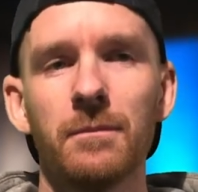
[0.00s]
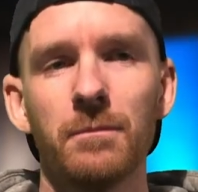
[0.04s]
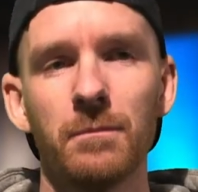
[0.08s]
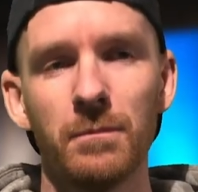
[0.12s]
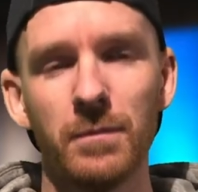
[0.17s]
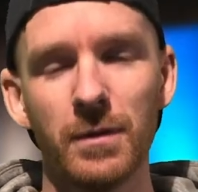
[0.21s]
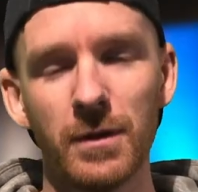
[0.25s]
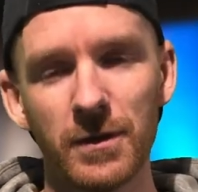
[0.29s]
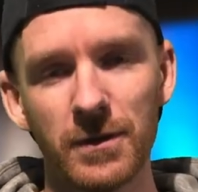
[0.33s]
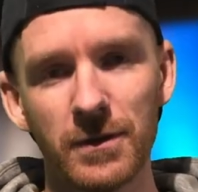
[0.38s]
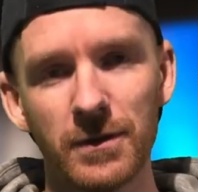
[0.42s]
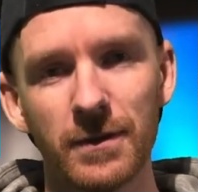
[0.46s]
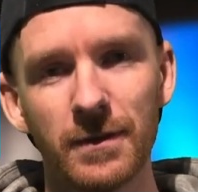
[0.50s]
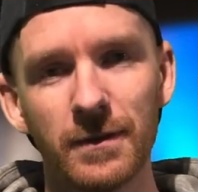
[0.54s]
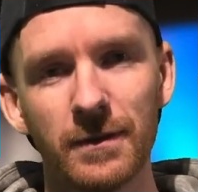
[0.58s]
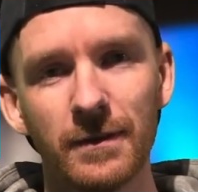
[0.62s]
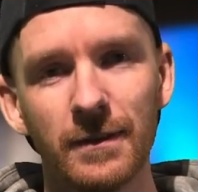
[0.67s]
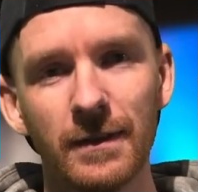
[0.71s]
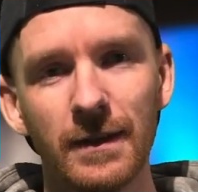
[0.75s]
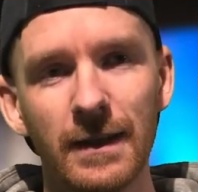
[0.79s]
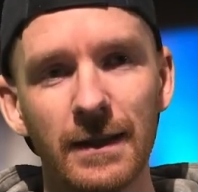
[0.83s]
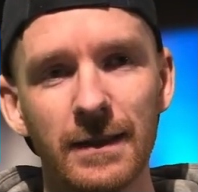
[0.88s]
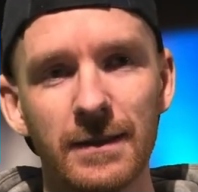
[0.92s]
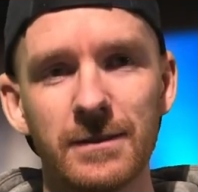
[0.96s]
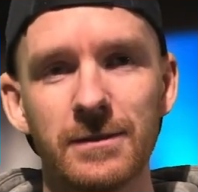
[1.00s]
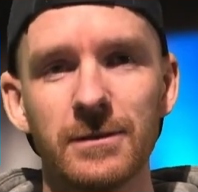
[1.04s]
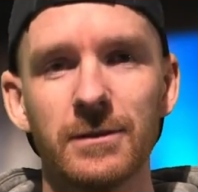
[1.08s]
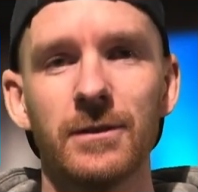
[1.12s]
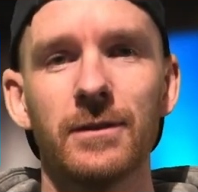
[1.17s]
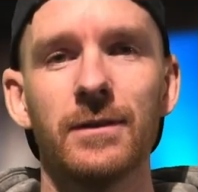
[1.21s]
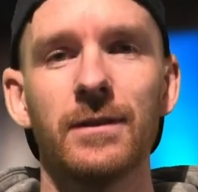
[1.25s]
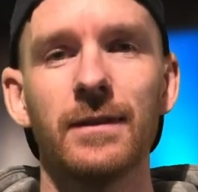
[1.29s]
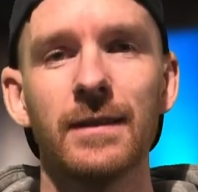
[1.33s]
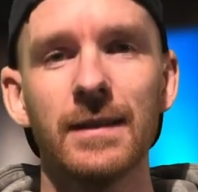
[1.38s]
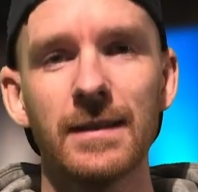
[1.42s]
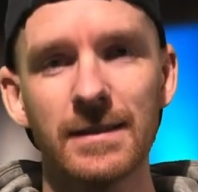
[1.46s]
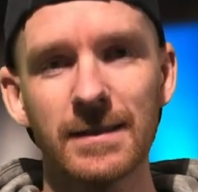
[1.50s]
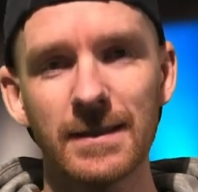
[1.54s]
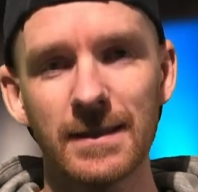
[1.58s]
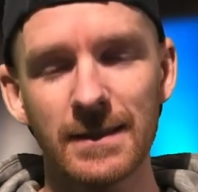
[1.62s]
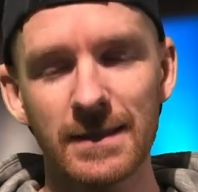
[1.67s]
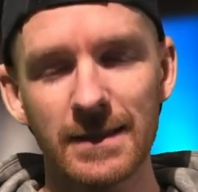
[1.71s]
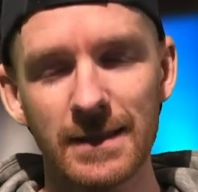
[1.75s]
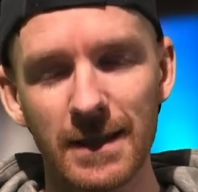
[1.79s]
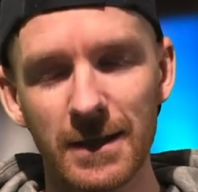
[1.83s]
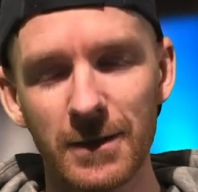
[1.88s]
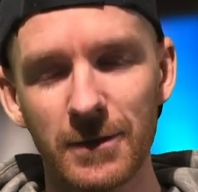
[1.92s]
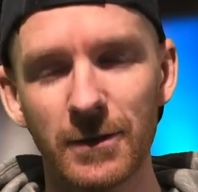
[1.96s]
But it's not
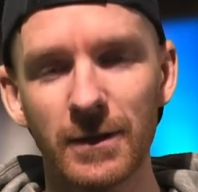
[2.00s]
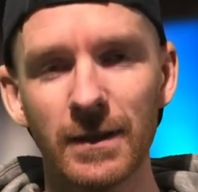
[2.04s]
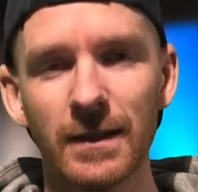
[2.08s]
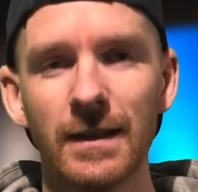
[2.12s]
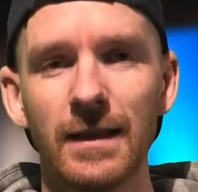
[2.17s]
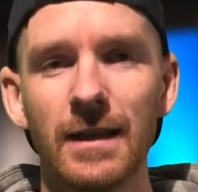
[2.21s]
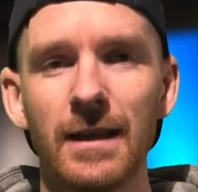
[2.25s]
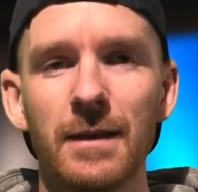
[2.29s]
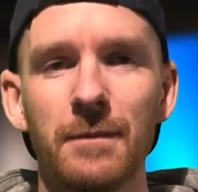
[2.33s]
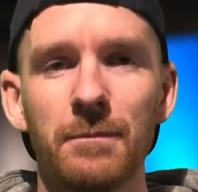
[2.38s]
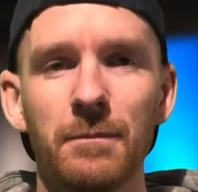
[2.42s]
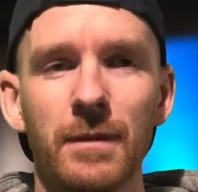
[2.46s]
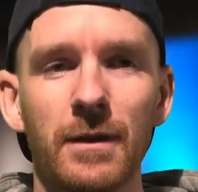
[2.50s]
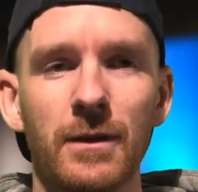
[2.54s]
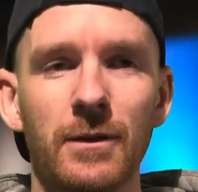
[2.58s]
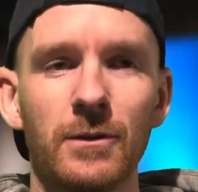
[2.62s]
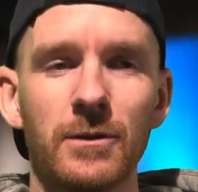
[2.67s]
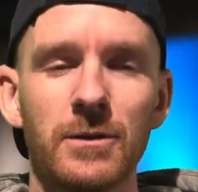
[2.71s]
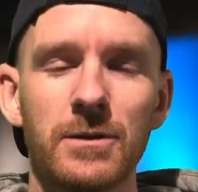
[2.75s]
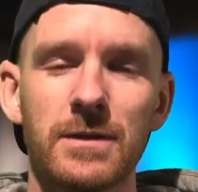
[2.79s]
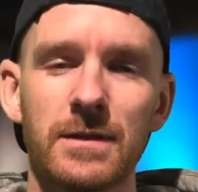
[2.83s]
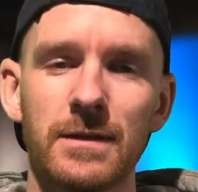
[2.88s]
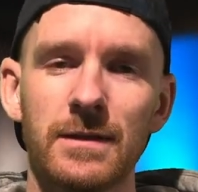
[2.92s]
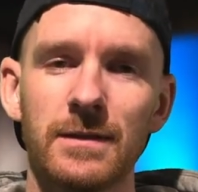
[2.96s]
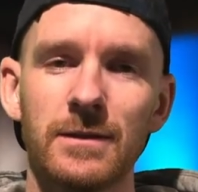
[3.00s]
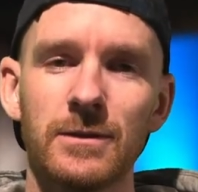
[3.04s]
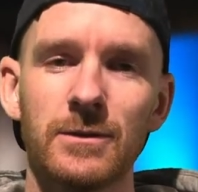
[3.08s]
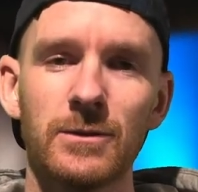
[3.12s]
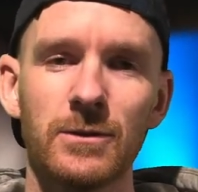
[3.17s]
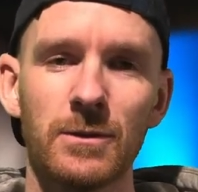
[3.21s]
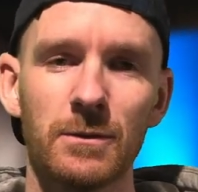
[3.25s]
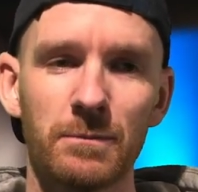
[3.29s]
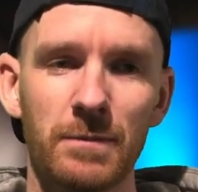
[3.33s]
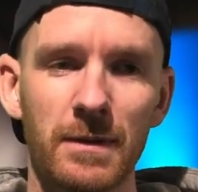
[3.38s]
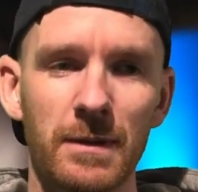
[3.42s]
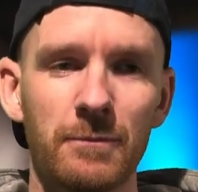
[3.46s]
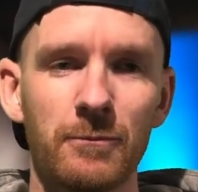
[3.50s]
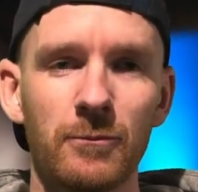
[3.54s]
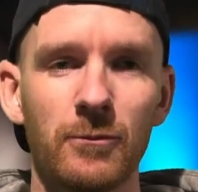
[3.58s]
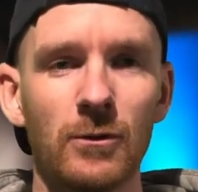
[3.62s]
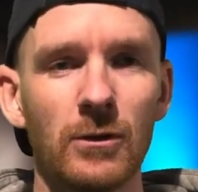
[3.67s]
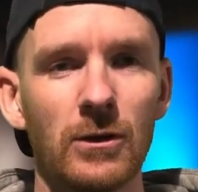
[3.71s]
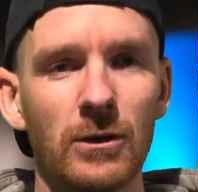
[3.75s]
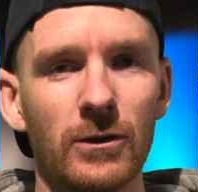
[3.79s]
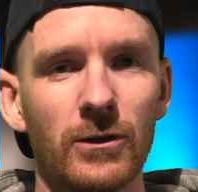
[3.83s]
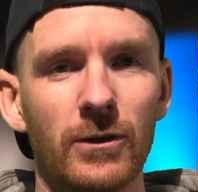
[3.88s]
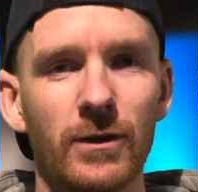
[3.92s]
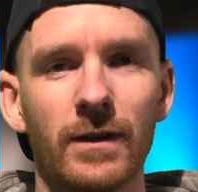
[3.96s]
necessary because some people
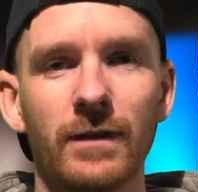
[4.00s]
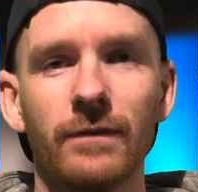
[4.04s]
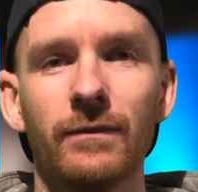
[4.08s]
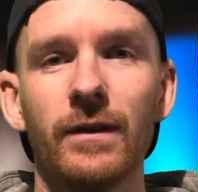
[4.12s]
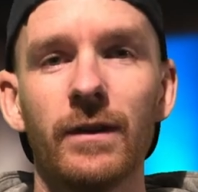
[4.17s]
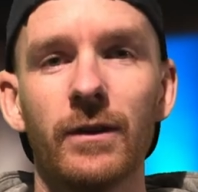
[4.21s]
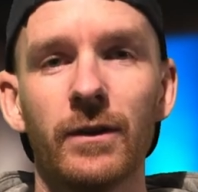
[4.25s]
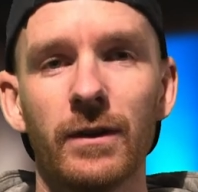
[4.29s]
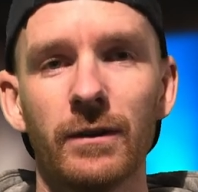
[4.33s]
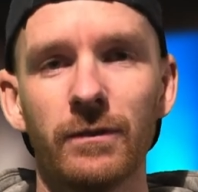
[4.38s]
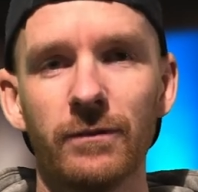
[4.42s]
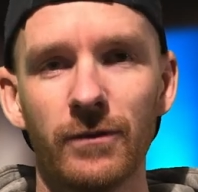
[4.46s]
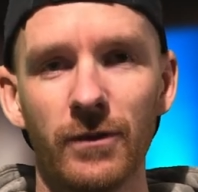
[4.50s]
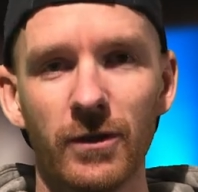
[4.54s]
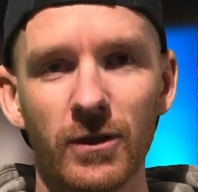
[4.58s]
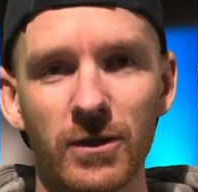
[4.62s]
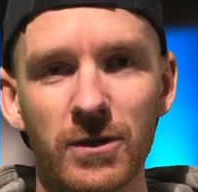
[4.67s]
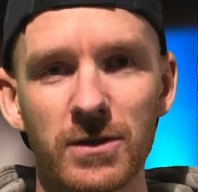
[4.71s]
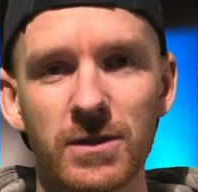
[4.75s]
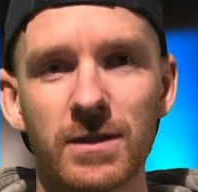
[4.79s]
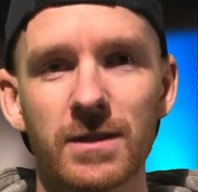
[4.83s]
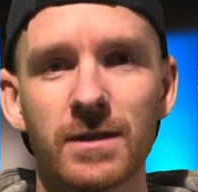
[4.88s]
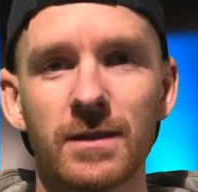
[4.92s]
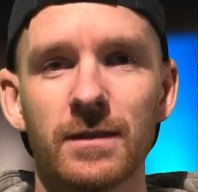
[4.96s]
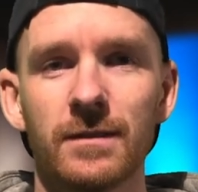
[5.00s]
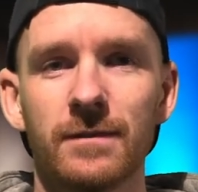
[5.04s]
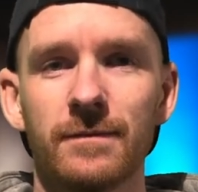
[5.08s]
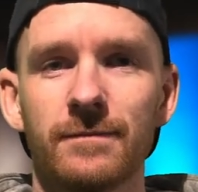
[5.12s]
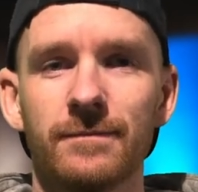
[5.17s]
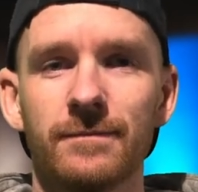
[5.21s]
learn very fast.